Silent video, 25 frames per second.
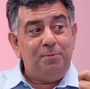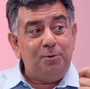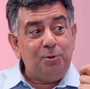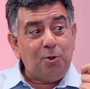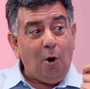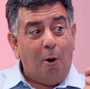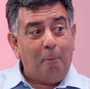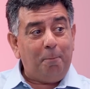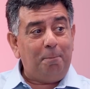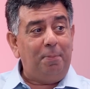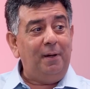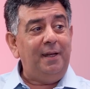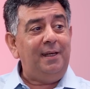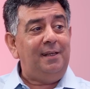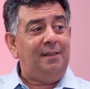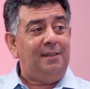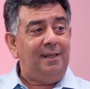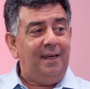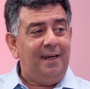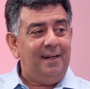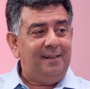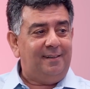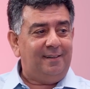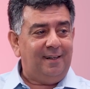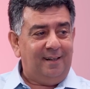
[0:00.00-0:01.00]
toppling
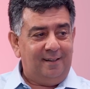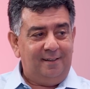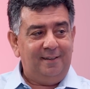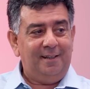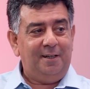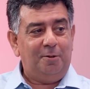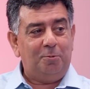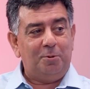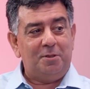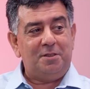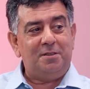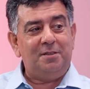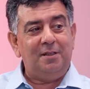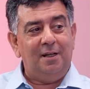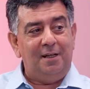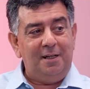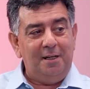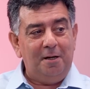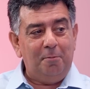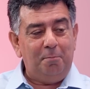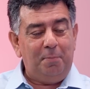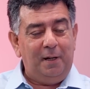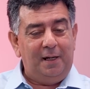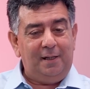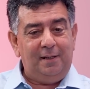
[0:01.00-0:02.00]
the 800. It was really
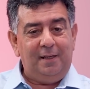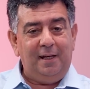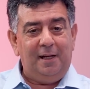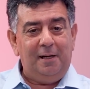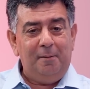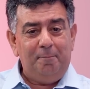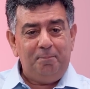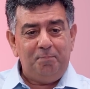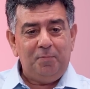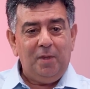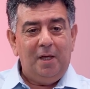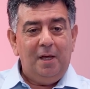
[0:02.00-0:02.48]
a big deal.